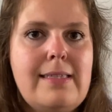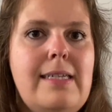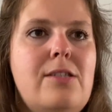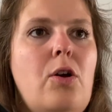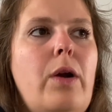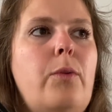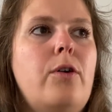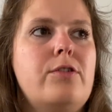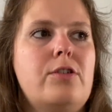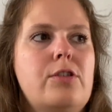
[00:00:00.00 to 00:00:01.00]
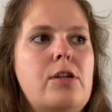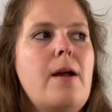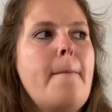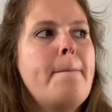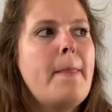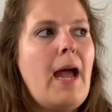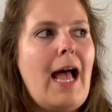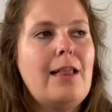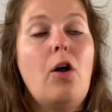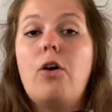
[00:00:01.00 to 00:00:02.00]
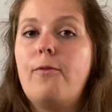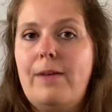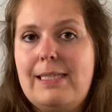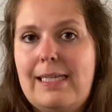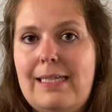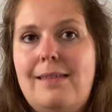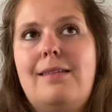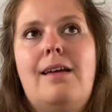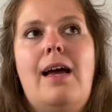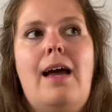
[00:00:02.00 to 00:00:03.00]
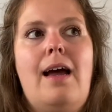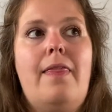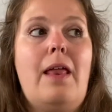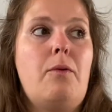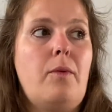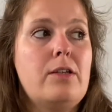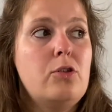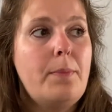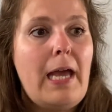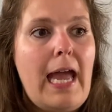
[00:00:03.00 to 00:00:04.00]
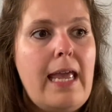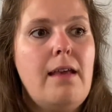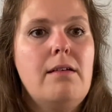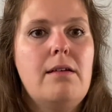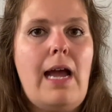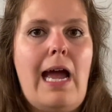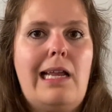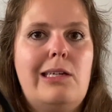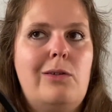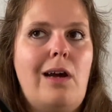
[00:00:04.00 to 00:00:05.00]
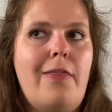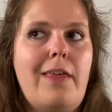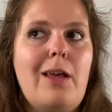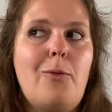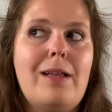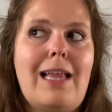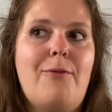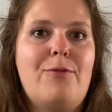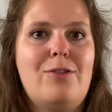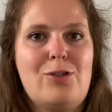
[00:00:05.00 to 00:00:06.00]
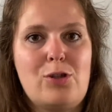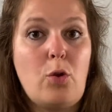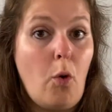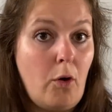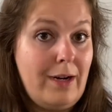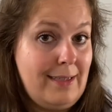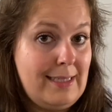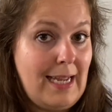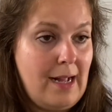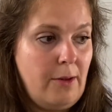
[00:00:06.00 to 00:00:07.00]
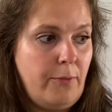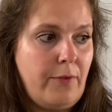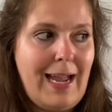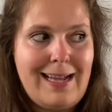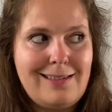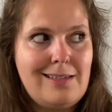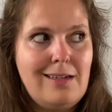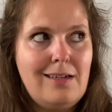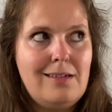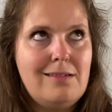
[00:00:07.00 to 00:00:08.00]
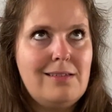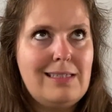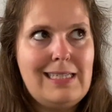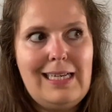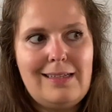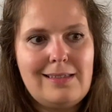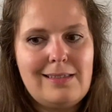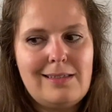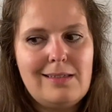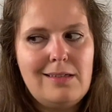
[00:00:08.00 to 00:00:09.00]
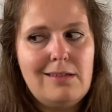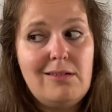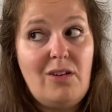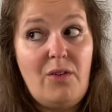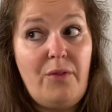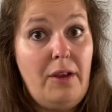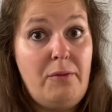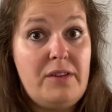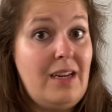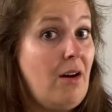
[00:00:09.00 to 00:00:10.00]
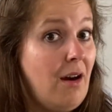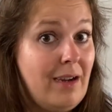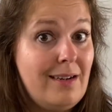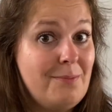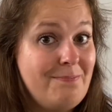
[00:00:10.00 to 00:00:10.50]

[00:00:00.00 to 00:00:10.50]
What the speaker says: it. So it wasn't a long visit. Then we went to pay, and I think we left the store itself at 6:59